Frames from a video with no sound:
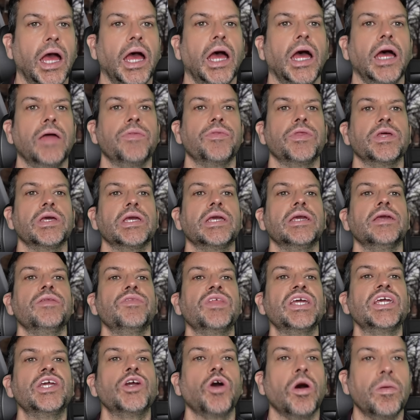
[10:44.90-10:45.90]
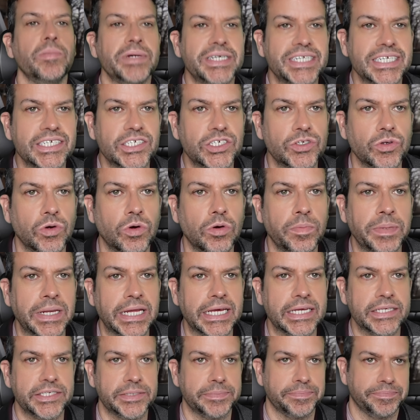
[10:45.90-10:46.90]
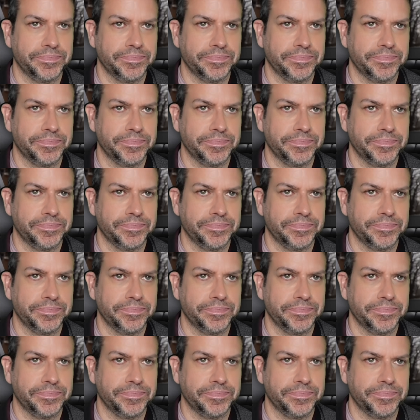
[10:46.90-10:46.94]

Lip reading: The comedy store, please.